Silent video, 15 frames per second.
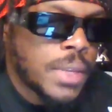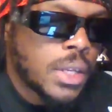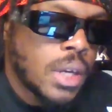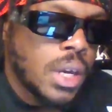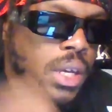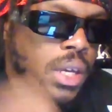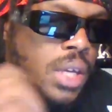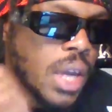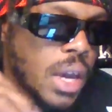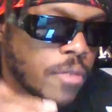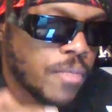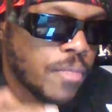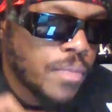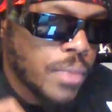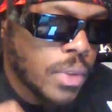Yet,
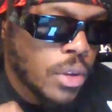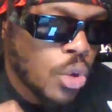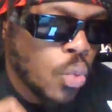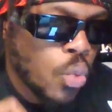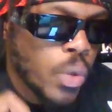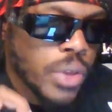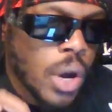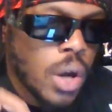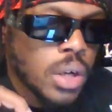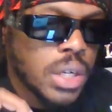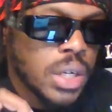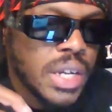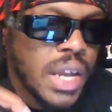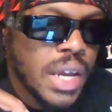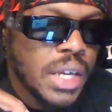with all the
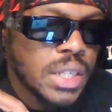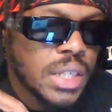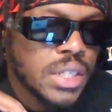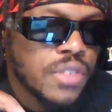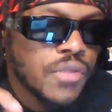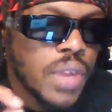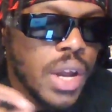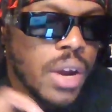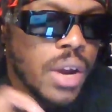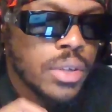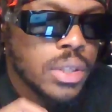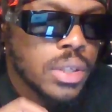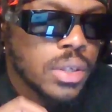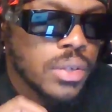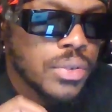negative
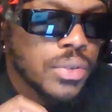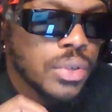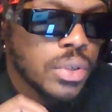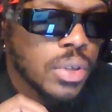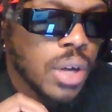narratives